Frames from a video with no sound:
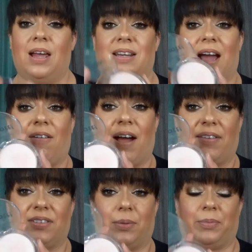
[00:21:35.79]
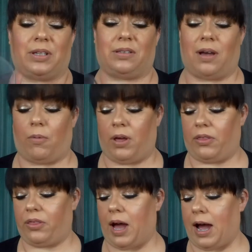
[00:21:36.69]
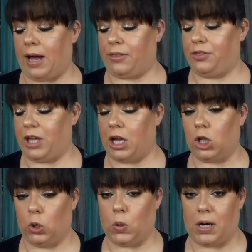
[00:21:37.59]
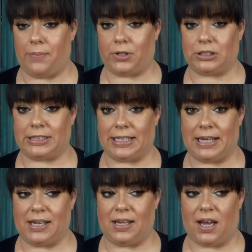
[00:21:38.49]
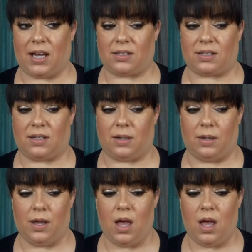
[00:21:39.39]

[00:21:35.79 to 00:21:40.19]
Now I have something to set with. I think Laura Mercier has a